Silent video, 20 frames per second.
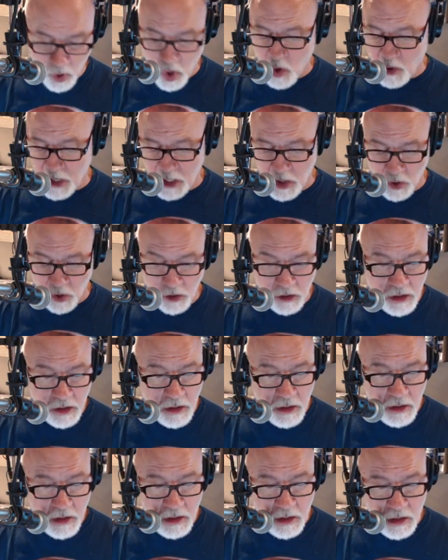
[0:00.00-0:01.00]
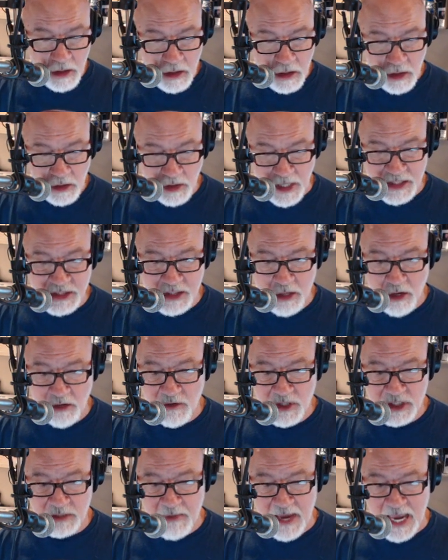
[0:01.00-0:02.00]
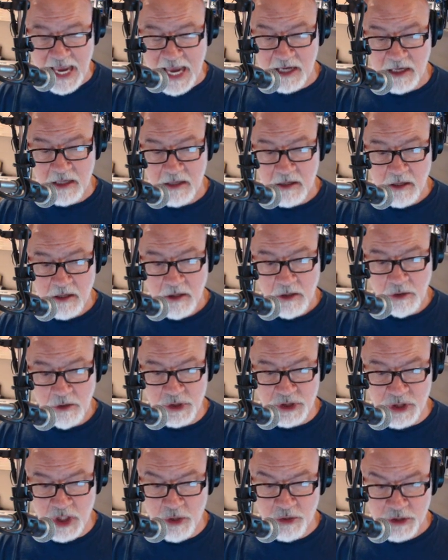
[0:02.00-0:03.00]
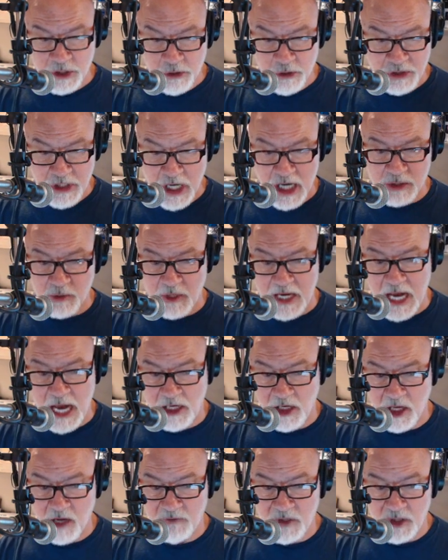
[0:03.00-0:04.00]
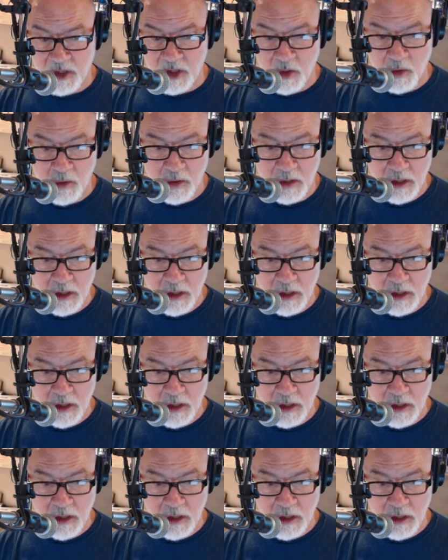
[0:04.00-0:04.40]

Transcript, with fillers: Oracle. Let's go to this man who's do, who does what I love to do.